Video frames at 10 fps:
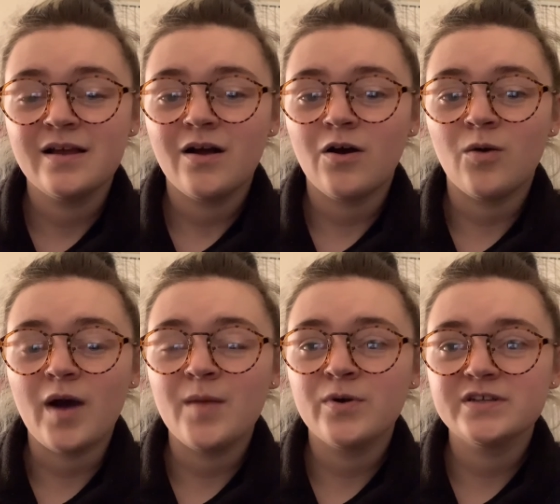
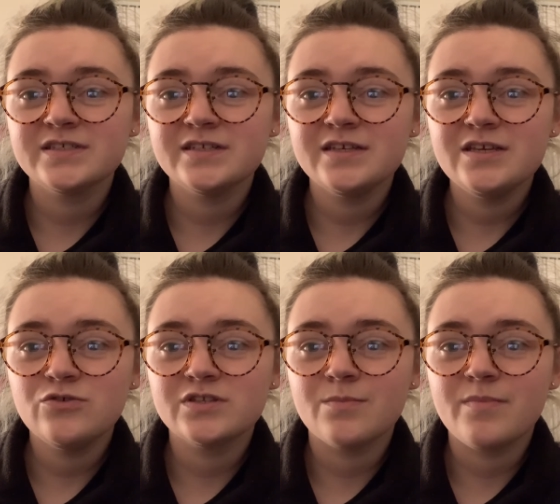I personally
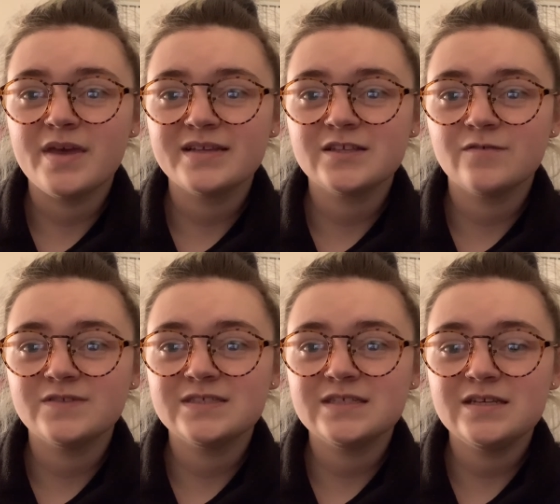use a mix of
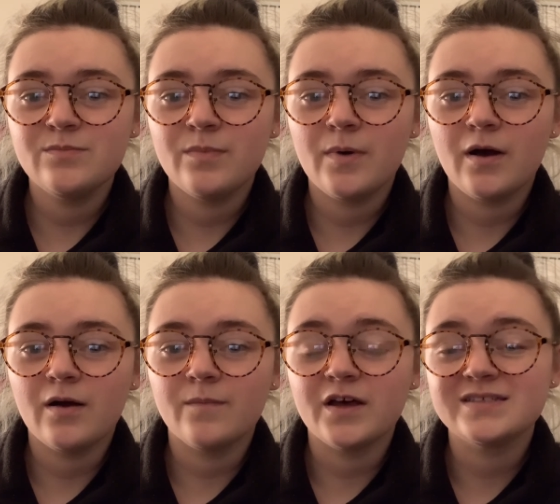
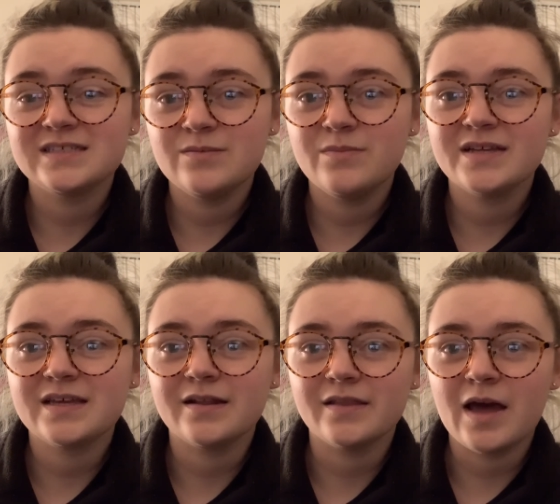a seed mix
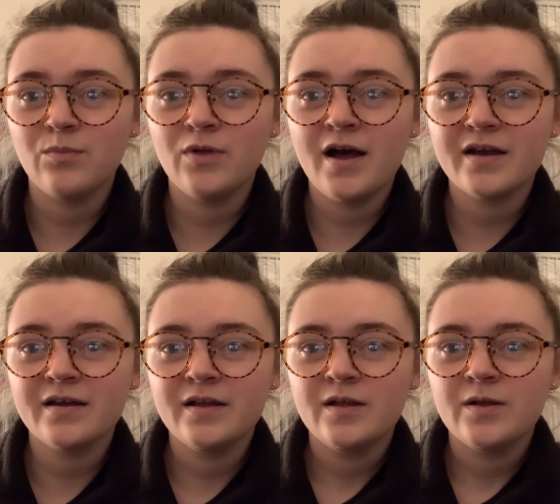and a lab block
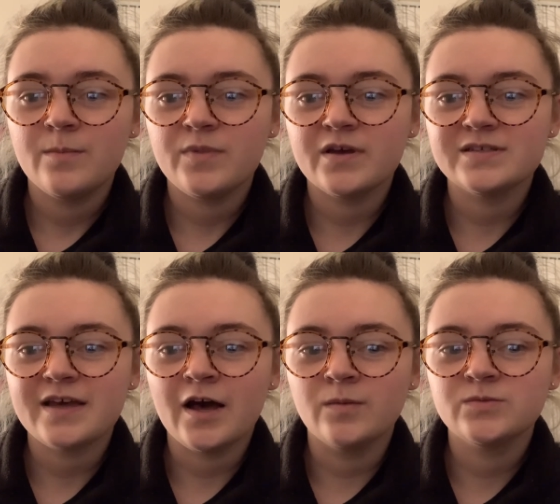because it
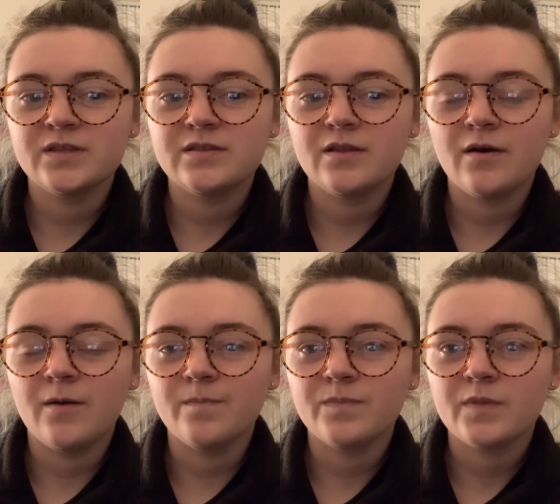helps with
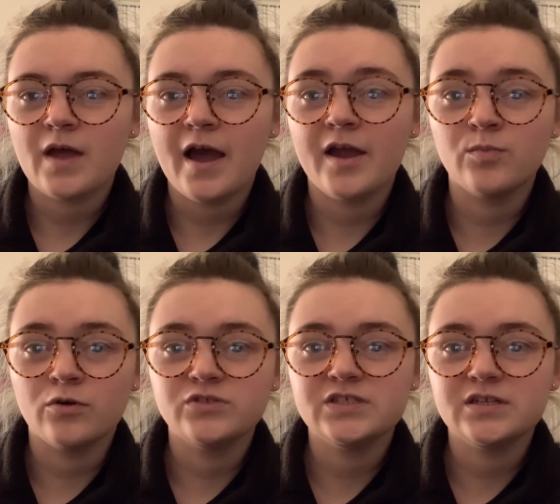higher
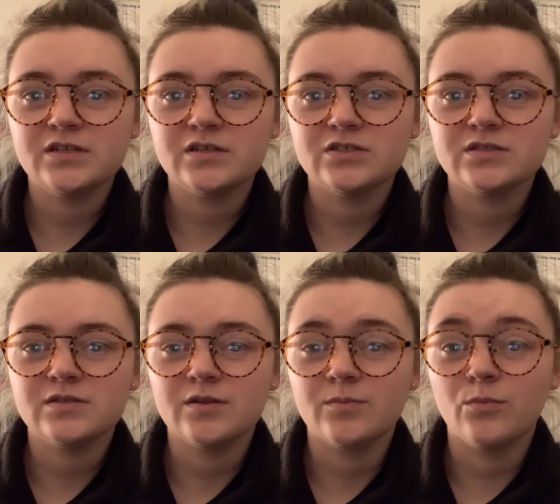protein, because
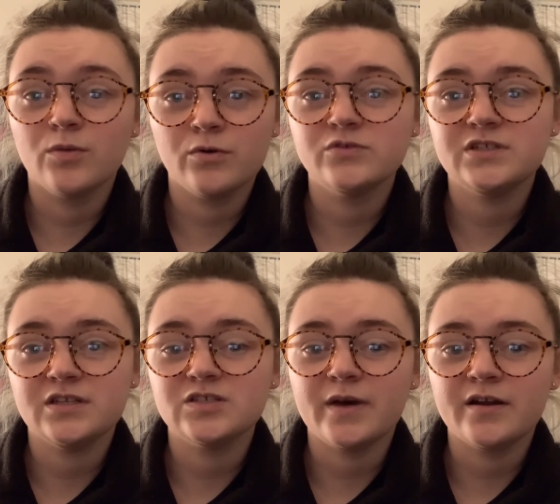more protein
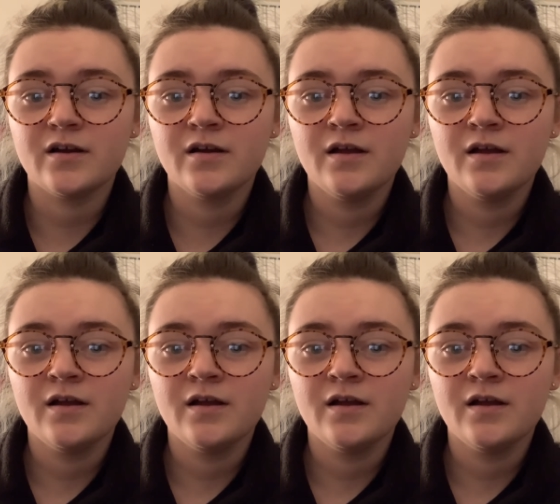is better.